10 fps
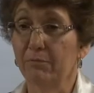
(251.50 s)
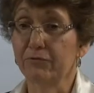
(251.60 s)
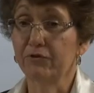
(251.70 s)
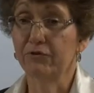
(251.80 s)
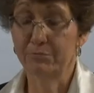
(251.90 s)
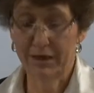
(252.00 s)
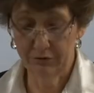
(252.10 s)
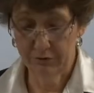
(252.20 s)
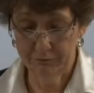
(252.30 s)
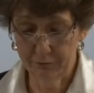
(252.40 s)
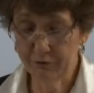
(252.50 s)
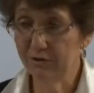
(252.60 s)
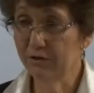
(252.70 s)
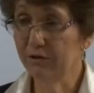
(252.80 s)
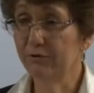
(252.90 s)
So you may do a first
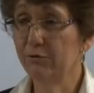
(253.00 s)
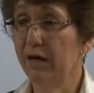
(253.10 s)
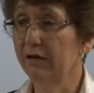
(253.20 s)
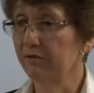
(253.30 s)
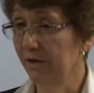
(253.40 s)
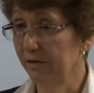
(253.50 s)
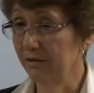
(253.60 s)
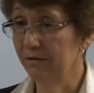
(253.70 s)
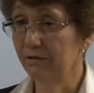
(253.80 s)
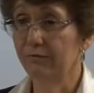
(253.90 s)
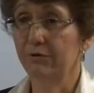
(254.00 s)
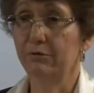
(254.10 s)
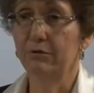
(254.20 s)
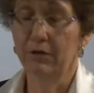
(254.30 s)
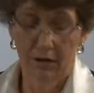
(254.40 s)
interview and a second
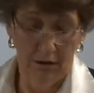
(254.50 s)
interview.